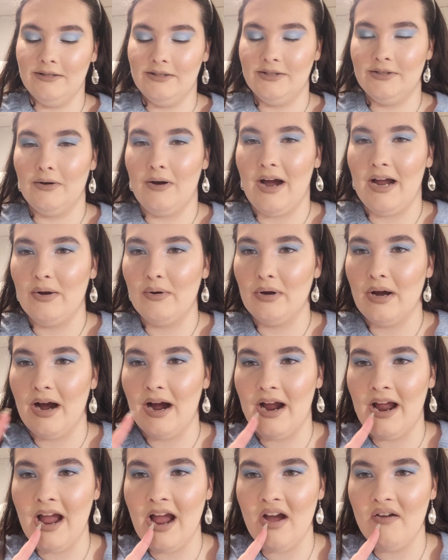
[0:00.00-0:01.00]
So
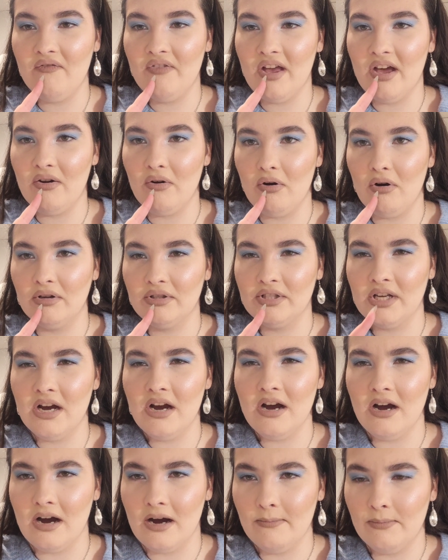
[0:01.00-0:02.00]
I have that on
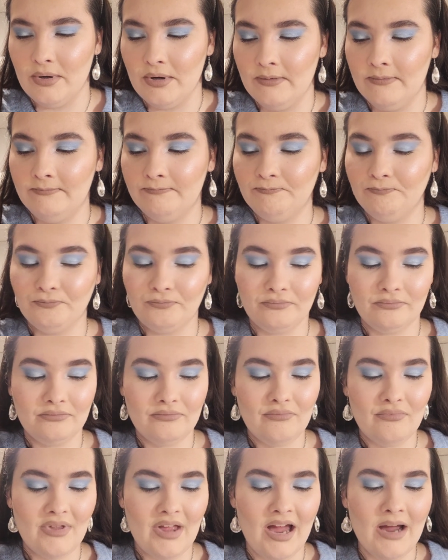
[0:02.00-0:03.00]
top.
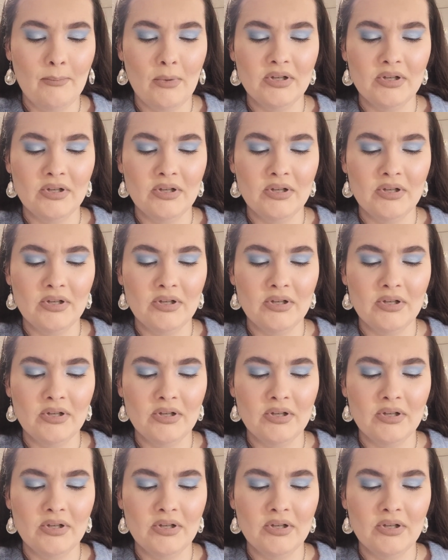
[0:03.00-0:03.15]
I'm